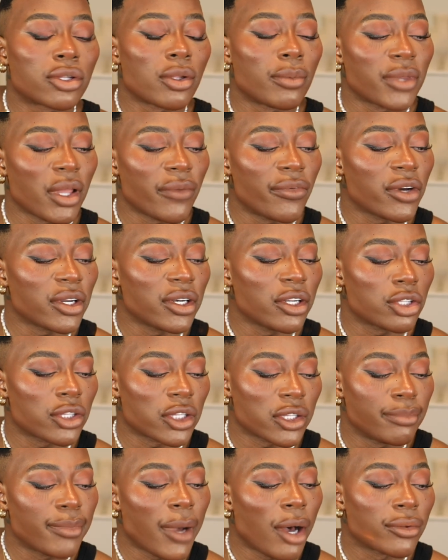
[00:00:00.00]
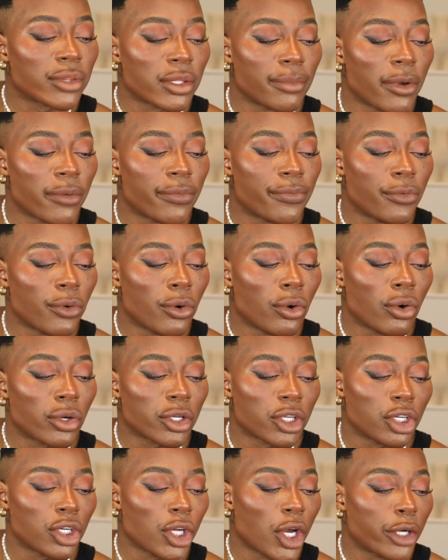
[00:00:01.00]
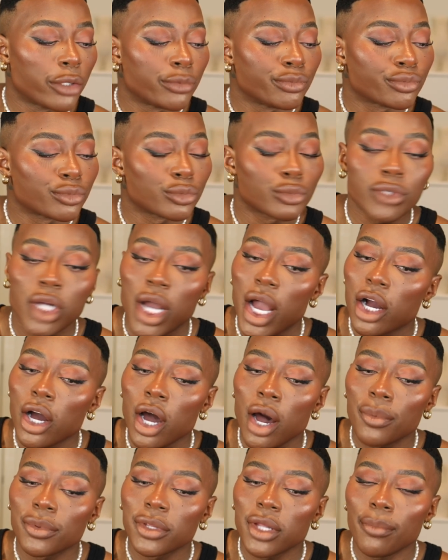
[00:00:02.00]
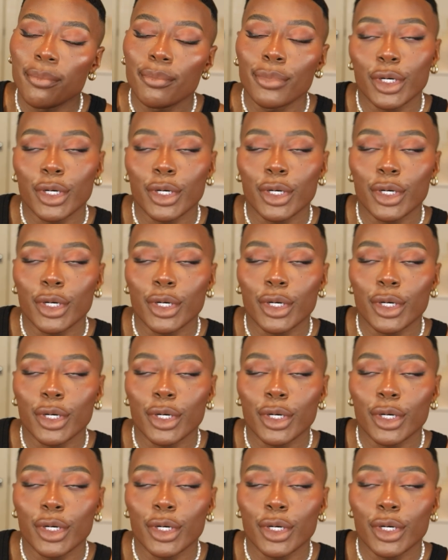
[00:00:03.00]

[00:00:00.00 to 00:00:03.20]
So I'm definitely going to smell them before, you know, I cut them.